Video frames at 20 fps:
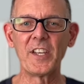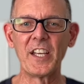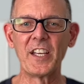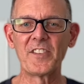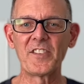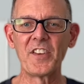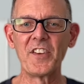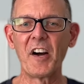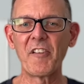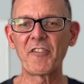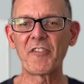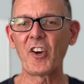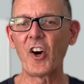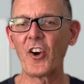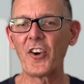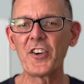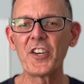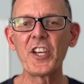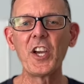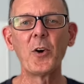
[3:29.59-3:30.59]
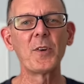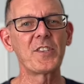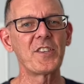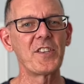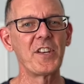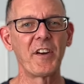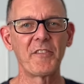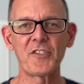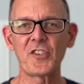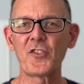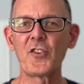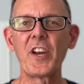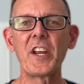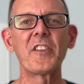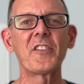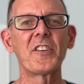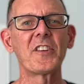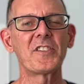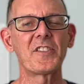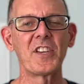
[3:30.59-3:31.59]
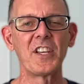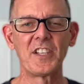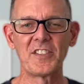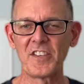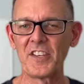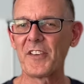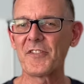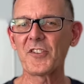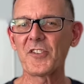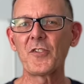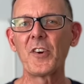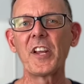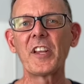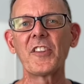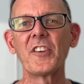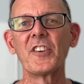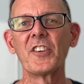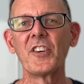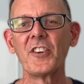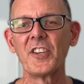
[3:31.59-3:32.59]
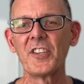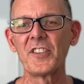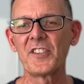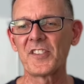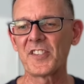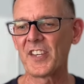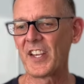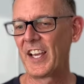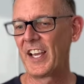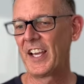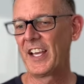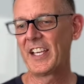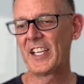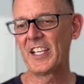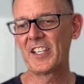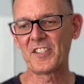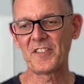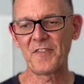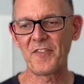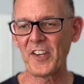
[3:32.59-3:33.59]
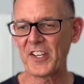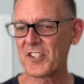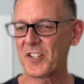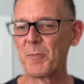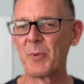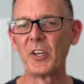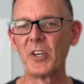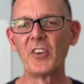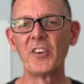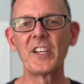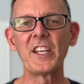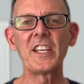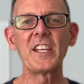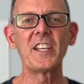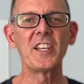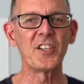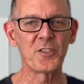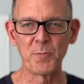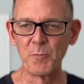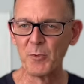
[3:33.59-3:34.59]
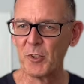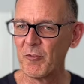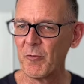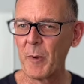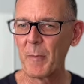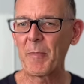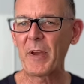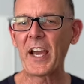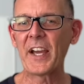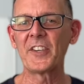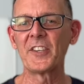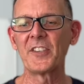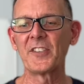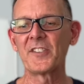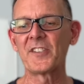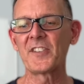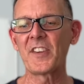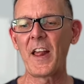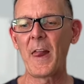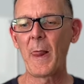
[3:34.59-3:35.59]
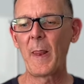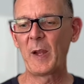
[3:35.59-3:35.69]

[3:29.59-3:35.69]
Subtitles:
It's enough cardio, it's enough strength, it's enough strength endurance, it's flexibility, it's movement patterns.